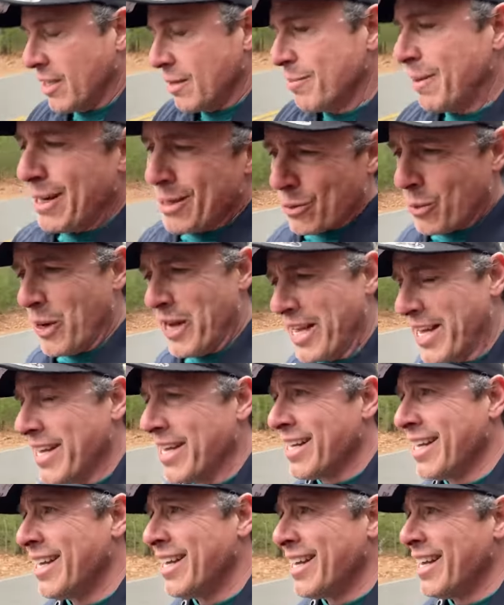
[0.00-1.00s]
And by the way,
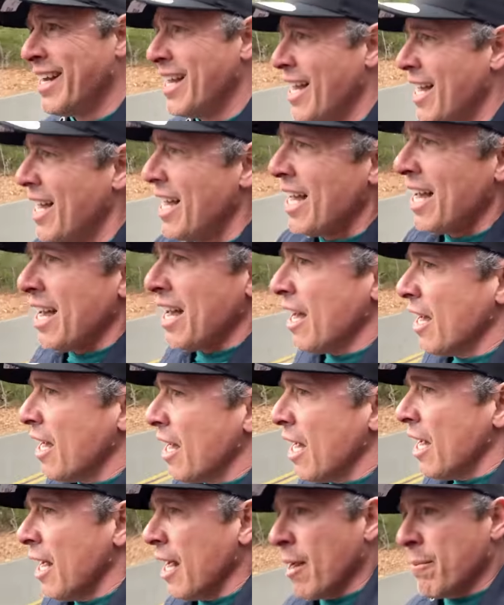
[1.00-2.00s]

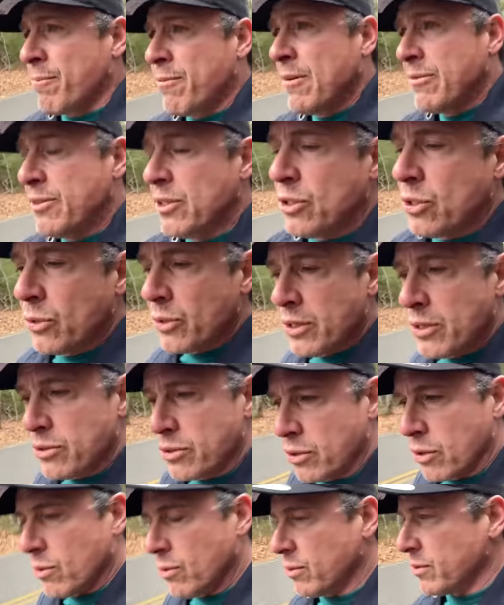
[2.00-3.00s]
I'm 52
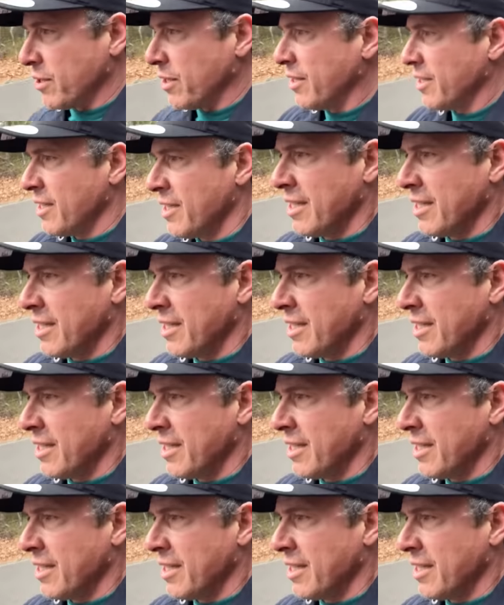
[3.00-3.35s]
years old.